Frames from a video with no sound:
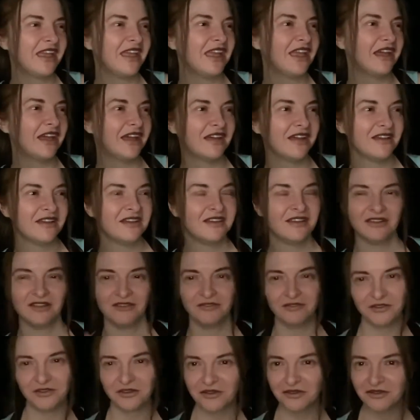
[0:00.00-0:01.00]
here.
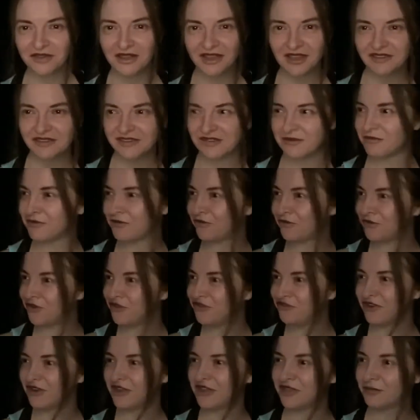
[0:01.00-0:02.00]
If you don't get it before you
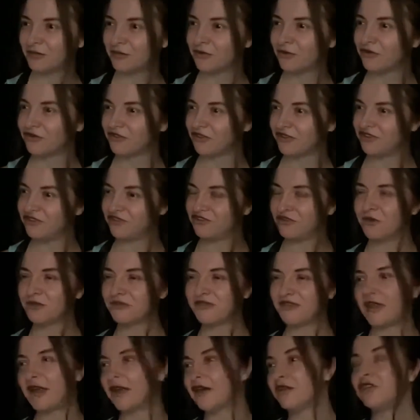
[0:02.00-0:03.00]
drain the water and
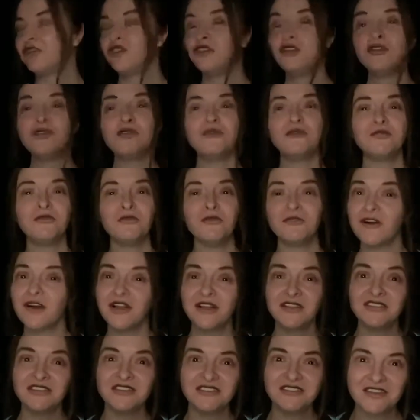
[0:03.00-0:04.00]
drop down, you
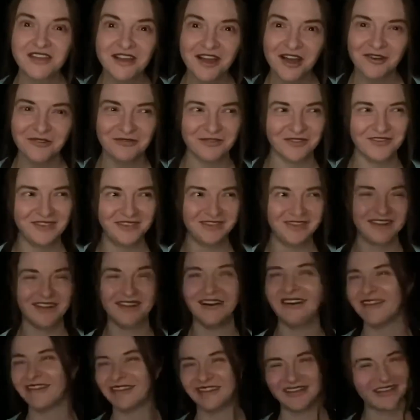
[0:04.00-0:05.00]
fucked it up and you
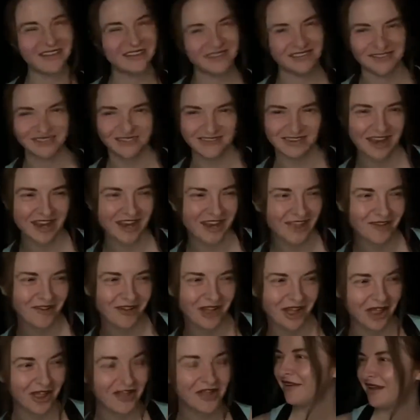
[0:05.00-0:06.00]
can't get it
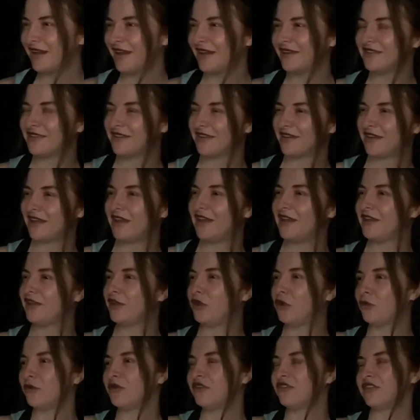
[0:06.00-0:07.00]
anyway. And yeah, you
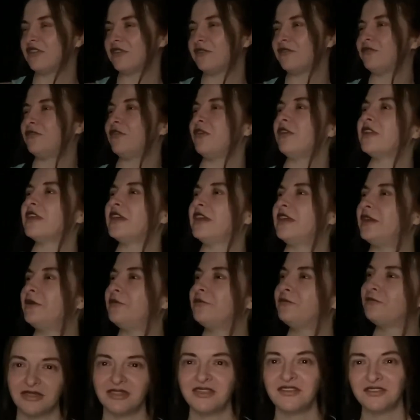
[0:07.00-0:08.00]
go into the
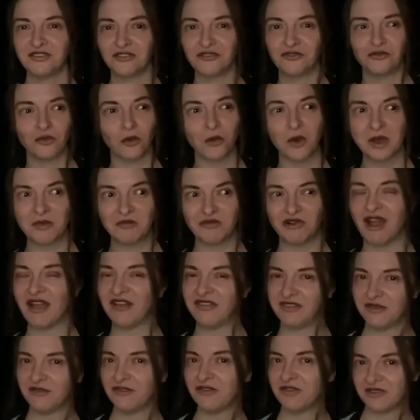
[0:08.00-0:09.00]
folly. This is so
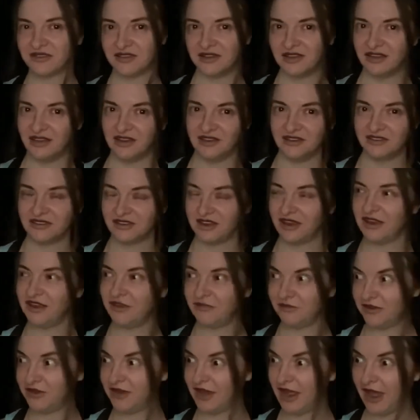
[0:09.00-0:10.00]
impressive, isn't it?
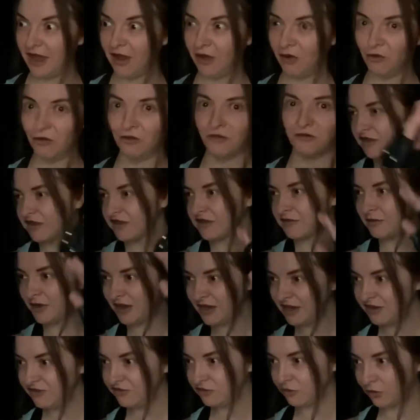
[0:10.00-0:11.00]
Even now. So there's
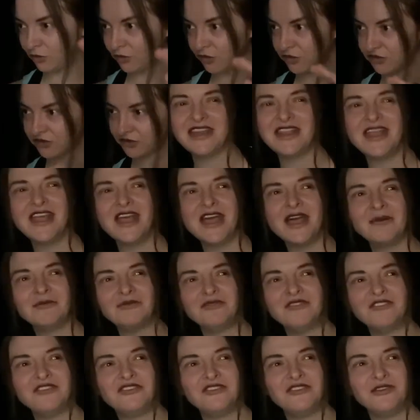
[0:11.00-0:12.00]
many doors.
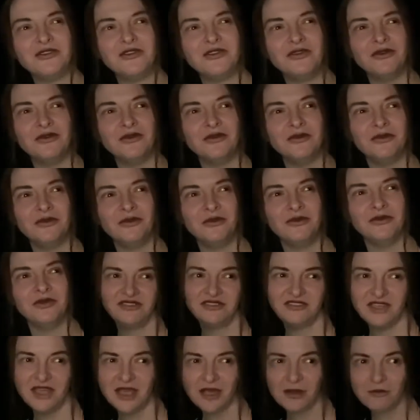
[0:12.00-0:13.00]
Neptune.
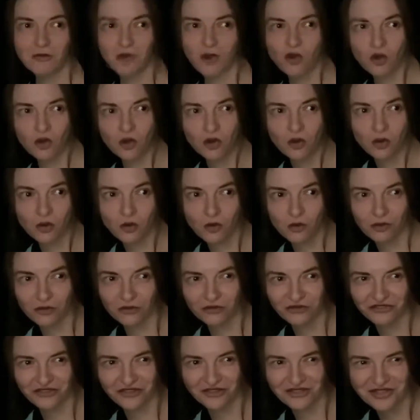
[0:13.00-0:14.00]

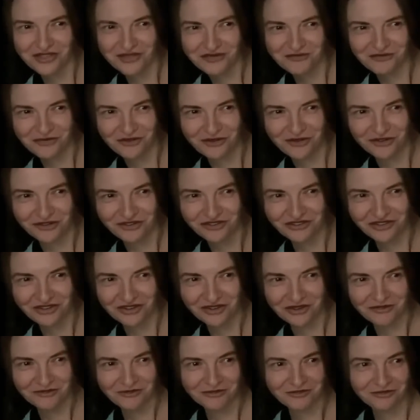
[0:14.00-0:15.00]
Democles at the
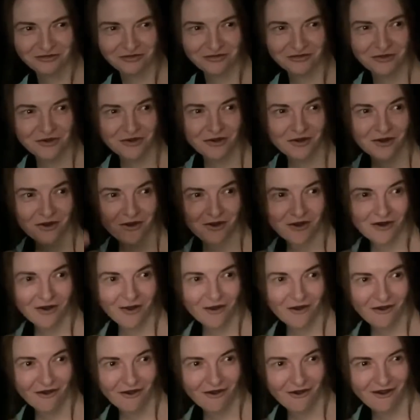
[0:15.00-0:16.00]
bottom.
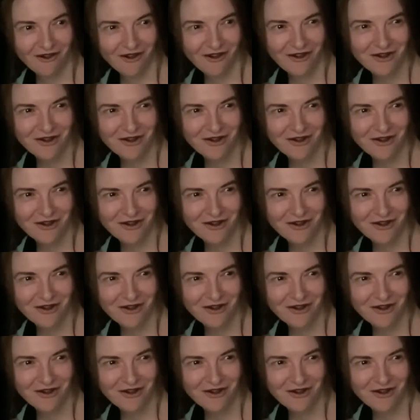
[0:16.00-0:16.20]
Thor.